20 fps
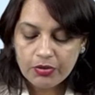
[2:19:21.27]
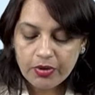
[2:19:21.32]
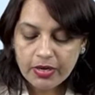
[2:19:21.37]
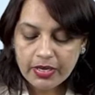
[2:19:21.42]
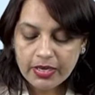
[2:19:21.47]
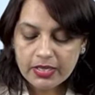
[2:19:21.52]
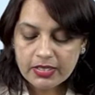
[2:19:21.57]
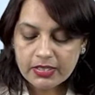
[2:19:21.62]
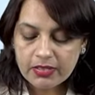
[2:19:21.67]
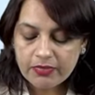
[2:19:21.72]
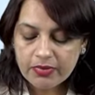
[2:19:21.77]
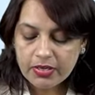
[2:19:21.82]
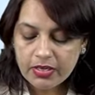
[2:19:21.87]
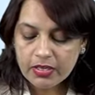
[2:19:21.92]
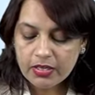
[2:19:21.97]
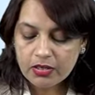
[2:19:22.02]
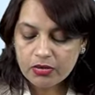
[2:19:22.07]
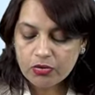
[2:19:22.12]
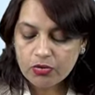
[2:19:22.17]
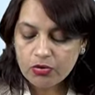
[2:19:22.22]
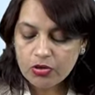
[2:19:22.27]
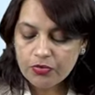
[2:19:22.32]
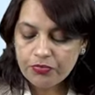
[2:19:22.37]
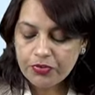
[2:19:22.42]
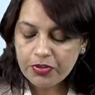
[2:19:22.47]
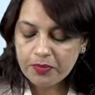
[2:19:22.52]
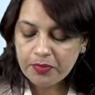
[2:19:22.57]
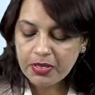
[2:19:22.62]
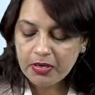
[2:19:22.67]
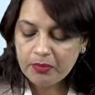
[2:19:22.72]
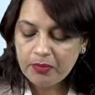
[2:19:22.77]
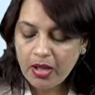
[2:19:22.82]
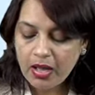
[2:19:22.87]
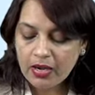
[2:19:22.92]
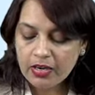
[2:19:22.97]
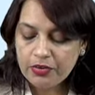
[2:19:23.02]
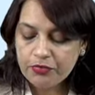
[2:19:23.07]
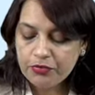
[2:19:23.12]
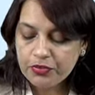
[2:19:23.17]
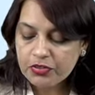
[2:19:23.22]
27-year-old female,
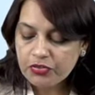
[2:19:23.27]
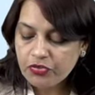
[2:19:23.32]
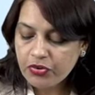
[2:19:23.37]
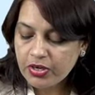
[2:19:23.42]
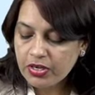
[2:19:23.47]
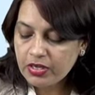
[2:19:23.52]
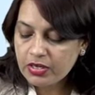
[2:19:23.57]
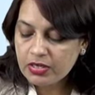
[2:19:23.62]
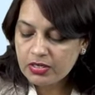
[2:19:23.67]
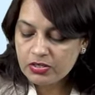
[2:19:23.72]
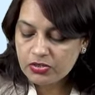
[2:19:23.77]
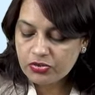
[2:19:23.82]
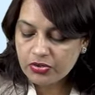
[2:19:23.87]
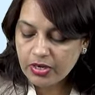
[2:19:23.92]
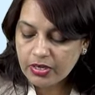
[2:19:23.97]
married for 3 years,